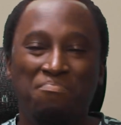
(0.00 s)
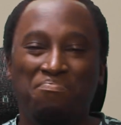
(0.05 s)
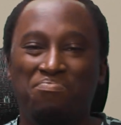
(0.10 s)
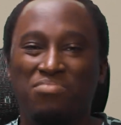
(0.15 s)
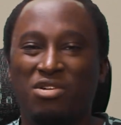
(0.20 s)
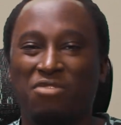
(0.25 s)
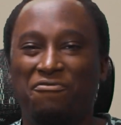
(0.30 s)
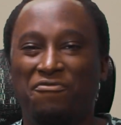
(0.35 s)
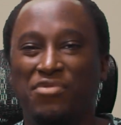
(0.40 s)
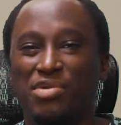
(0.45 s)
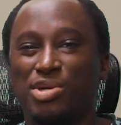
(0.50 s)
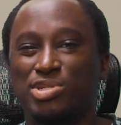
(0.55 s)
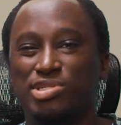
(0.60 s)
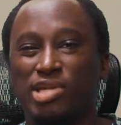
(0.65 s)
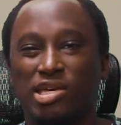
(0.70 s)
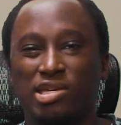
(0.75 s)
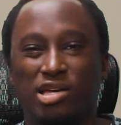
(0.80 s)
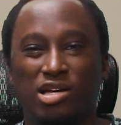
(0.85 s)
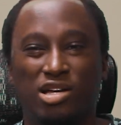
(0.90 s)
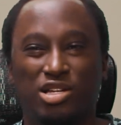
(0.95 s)
and it feels
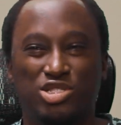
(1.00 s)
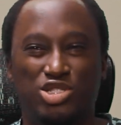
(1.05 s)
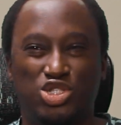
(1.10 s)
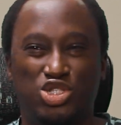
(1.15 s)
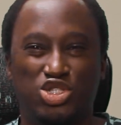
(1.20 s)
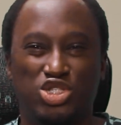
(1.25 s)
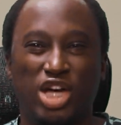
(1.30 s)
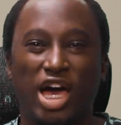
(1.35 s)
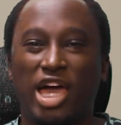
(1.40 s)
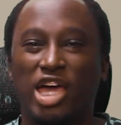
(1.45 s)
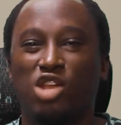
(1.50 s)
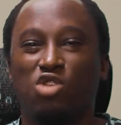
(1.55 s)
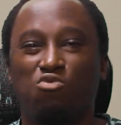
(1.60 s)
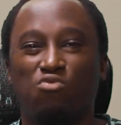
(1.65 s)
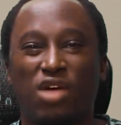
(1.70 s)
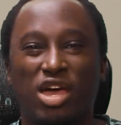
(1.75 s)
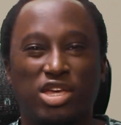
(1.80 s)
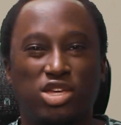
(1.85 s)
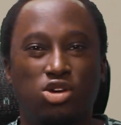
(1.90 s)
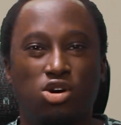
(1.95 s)
like a giant
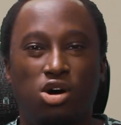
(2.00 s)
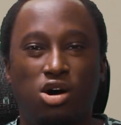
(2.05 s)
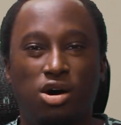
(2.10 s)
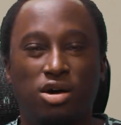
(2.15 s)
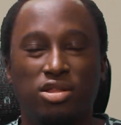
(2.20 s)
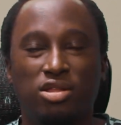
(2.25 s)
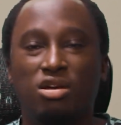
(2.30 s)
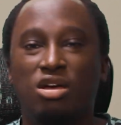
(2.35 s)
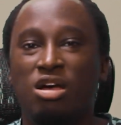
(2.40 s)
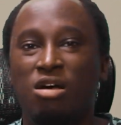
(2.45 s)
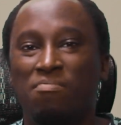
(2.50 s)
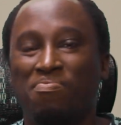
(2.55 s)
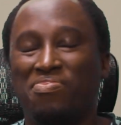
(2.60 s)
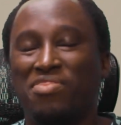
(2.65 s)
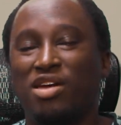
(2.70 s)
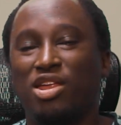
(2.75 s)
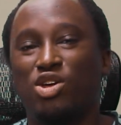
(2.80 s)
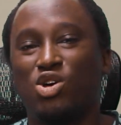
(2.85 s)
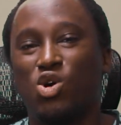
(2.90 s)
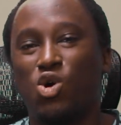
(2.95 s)
retcon
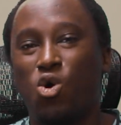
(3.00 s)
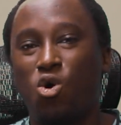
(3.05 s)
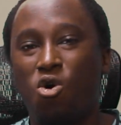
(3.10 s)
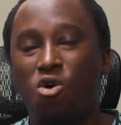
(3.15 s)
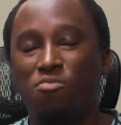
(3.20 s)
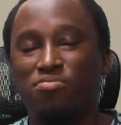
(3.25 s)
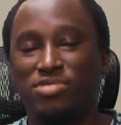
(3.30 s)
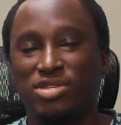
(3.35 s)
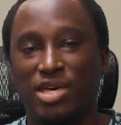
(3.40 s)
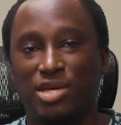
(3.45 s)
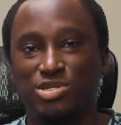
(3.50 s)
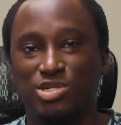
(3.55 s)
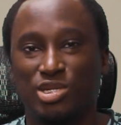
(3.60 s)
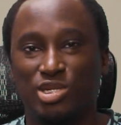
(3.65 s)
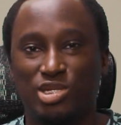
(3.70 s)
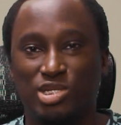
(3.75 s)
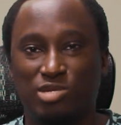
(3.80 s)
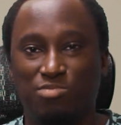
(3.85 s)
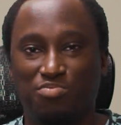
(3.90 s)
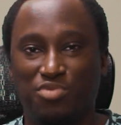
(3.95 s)
that I hope gets
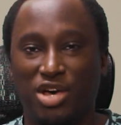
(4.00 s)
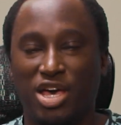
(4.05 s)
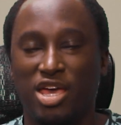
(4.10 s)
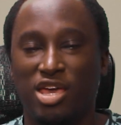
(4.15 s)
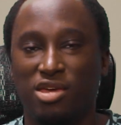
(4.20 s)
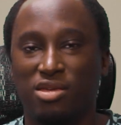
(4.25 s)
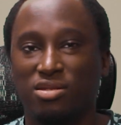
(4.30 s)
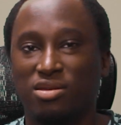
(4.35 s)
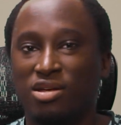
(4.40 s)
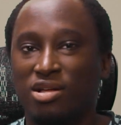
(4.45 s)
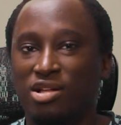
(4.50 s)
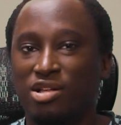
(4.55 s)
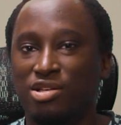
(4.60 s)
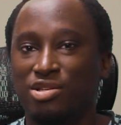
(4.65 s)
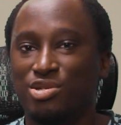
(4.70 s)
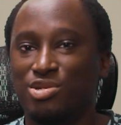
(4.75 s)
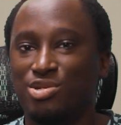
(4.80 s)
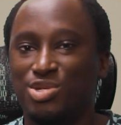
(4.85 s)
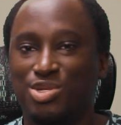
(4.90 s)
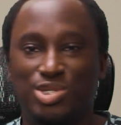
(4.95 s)
explained
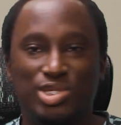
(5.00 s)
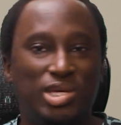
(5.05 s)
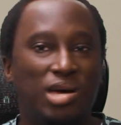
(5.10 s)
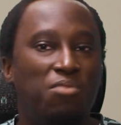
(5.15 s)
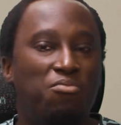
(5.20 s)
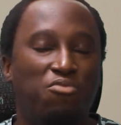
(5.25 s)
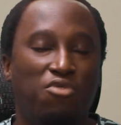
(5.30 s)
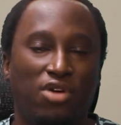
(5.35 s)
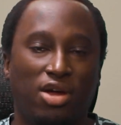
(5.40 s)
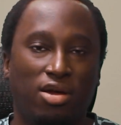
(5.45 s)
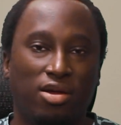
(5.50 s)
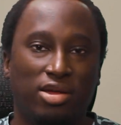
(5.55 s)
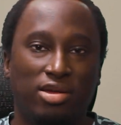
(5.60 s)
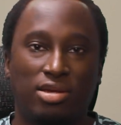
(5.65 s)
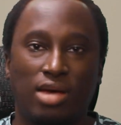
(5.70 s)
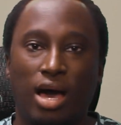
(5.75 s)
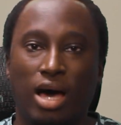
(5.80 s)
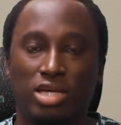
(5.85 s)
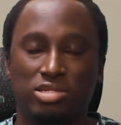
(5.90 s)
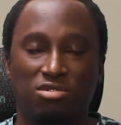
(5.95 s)
somewhere in
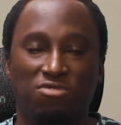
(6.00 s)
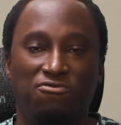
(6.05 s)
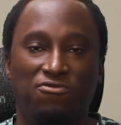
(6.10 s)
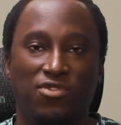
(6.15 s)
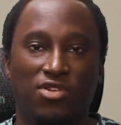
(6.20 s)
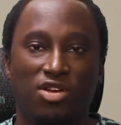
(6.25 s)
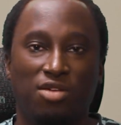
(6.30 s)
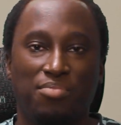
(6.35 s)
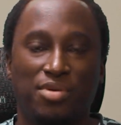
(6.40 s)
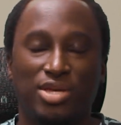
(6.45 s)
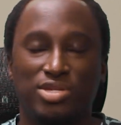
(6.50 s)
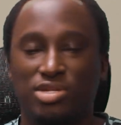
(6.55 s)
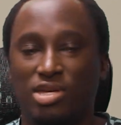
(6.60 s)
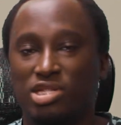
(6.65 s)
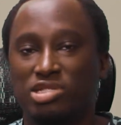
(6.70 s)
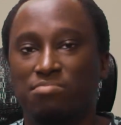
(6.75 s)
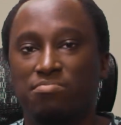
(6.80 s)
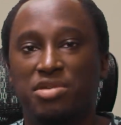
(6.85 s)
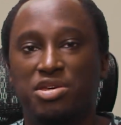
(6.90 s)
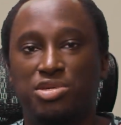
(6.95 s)
Cosmic Fury, because it
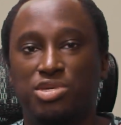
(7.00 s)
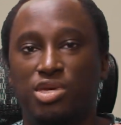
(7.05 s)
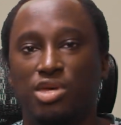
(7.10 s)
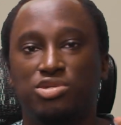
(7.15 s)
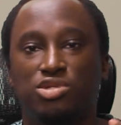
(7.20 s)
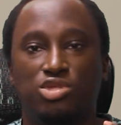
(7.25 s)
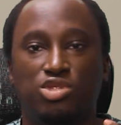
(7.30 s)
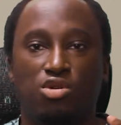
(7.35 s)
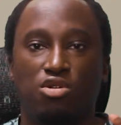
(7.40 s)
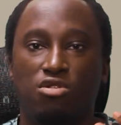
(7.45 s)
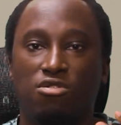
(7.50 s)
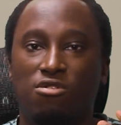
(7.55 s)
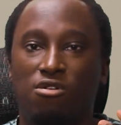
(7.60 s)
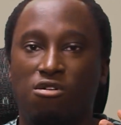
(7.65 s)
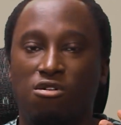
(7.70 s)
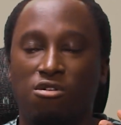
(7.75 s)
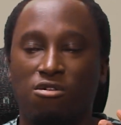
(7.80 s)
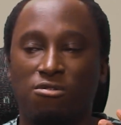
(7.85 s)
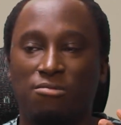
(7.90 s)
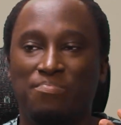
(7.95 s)
doesn't make sense that there
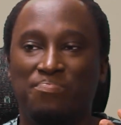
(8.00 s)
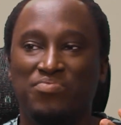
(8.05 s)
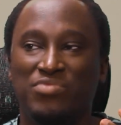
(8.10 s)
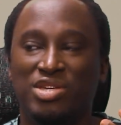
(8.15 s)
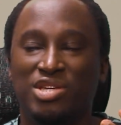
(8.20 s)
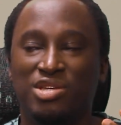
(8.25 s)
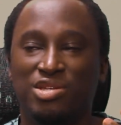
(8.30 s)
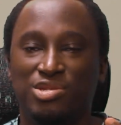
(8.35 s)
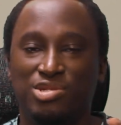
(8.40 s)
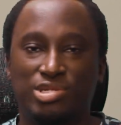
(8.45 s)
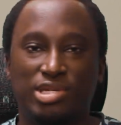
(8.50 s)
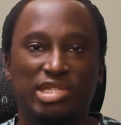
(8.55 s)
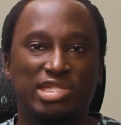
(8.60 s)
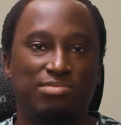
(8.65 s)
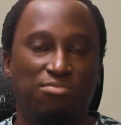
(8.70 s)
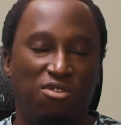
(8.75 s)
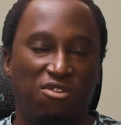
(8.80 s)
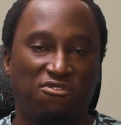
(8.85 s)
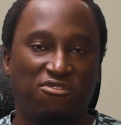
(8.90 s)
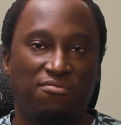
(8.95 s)
are 6
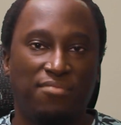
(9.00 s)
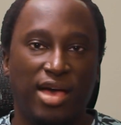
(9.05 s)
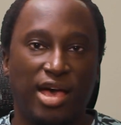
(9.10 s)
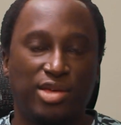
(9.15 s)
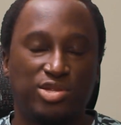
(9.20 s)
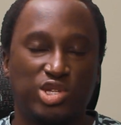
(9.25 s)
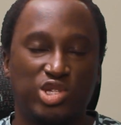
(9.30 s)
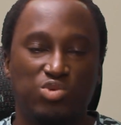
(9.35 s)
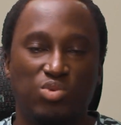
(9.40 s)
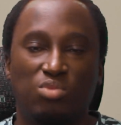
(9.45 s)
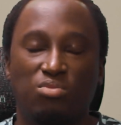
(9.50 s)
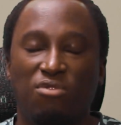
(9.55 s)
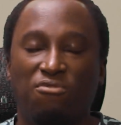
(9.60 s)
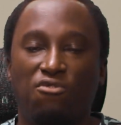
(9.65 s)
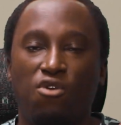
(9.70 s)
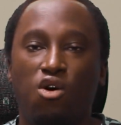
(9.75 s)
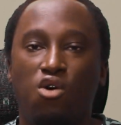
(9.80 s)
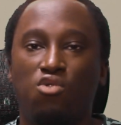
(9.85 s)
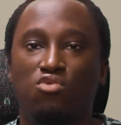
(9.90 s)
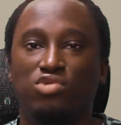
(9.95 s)
Morphomasters when we've
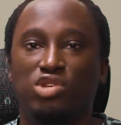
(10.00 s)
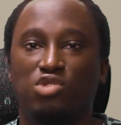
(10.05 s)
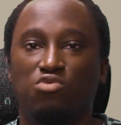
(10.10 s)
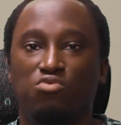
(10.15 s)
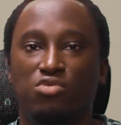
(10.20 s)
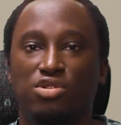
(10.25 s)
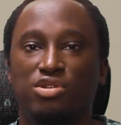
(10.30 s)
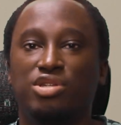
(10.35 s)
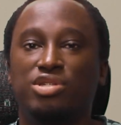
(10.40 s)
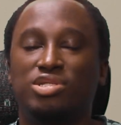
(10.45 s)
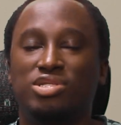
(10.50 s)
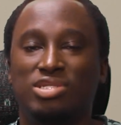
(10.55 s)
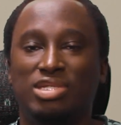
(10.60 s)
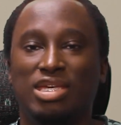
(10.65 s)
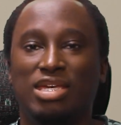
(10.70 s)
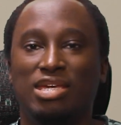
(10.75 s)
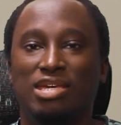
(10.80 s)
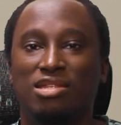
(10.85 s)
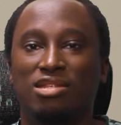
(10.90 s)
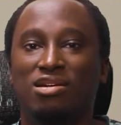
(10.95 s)
only really
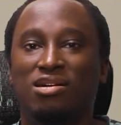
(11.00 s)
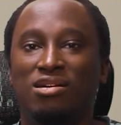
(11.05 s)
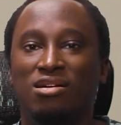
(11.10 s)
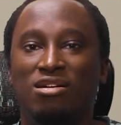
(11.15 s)
seen